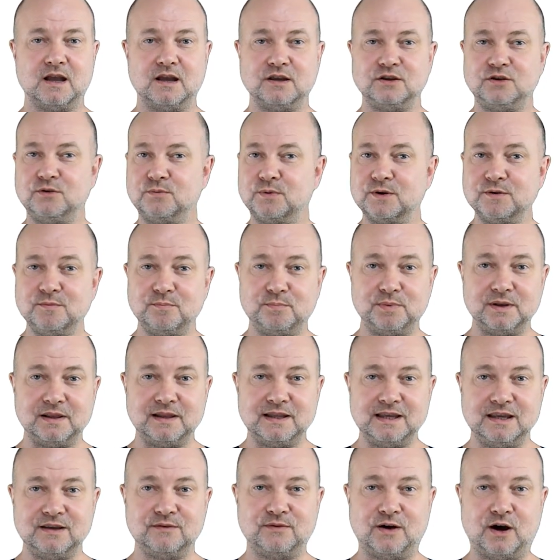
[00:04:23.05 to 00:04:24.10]
you wouldn't
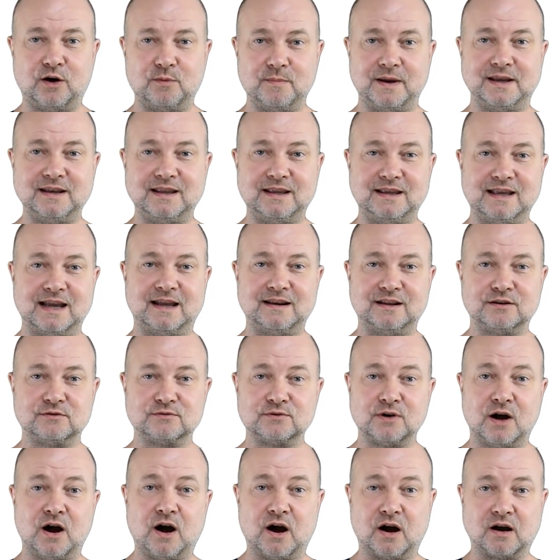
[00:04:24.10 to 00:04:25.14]
believe how many get it
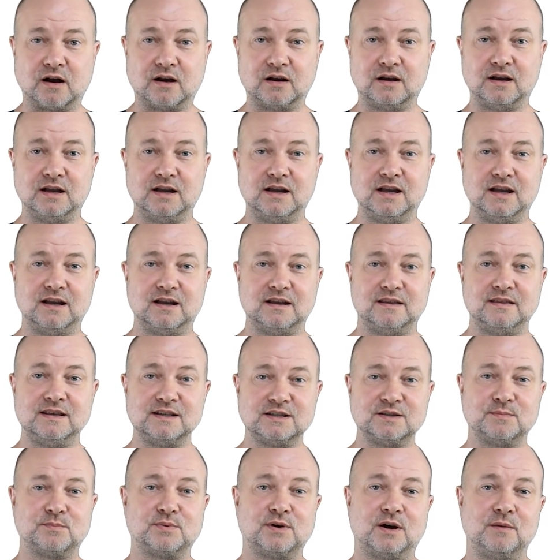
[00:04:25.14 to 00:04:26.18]
wrong.
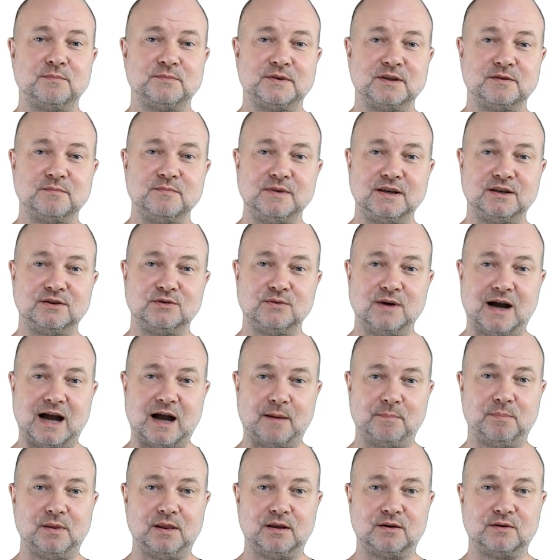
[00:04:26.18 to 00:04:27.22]
This prompted me to
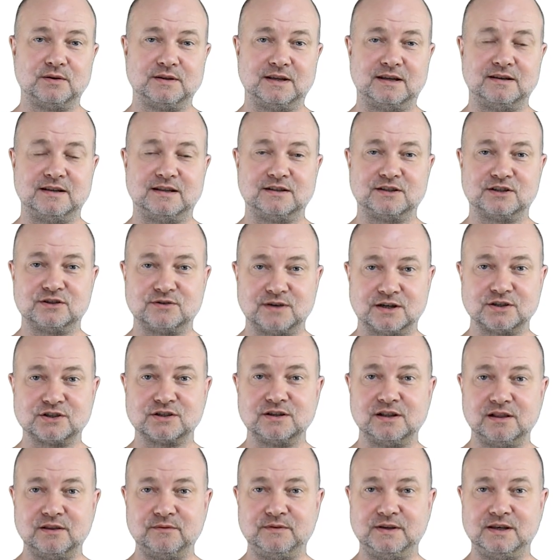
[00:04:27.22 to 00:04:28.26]
upload an
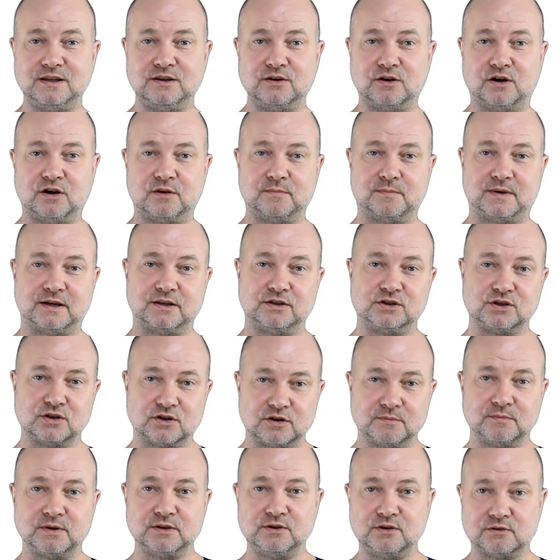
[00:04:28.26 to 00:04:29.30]
instructional video on my
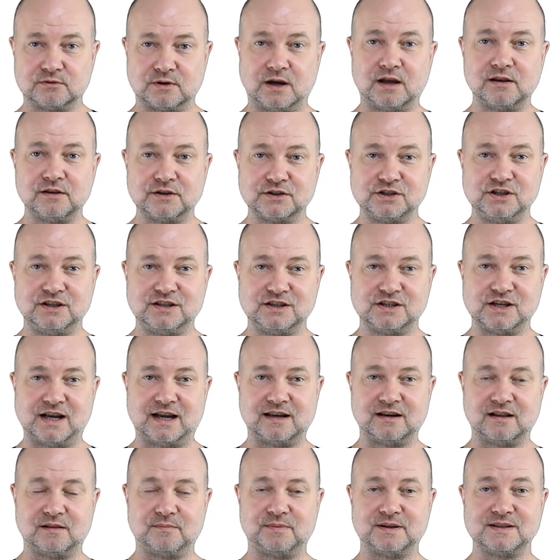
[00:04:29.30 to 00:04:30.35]
German urology
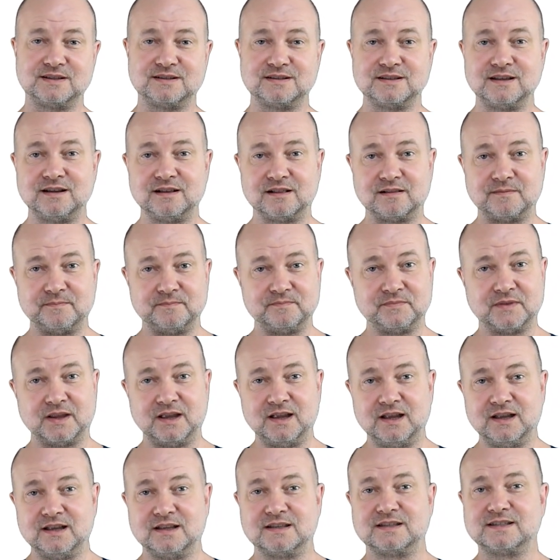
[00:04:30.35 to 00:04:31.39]
channel, but still,
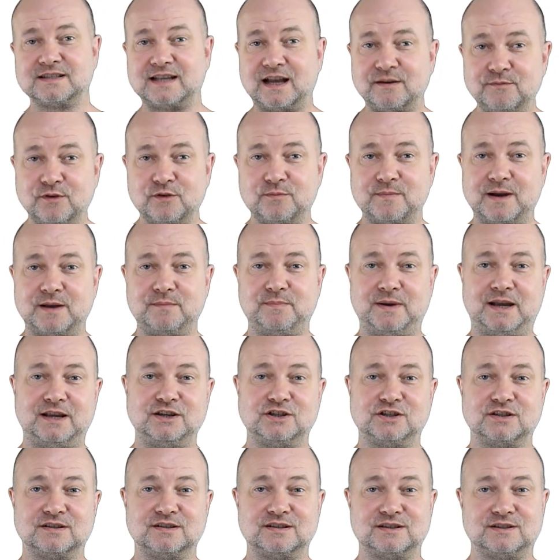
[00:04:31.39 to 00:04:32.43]
some of my
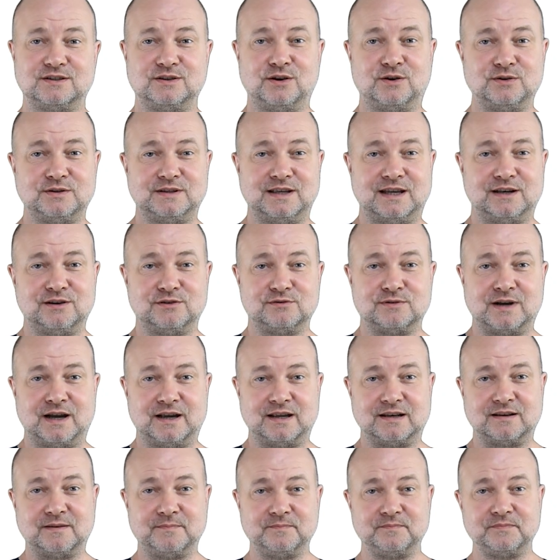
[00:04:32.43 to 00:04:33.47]
patients don't get it
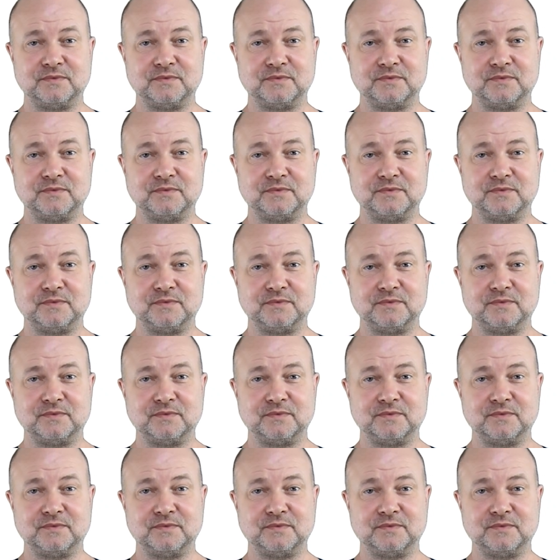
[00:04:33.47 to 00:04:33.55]
right.